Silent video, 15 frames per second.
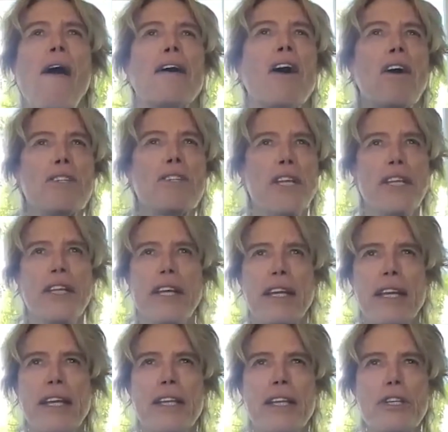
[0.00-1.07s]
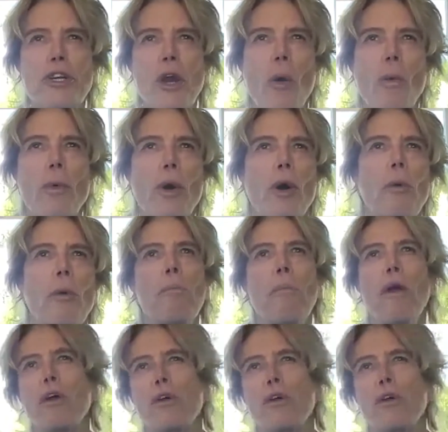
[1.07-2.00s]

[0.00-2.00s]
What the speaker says: cars in the showroom,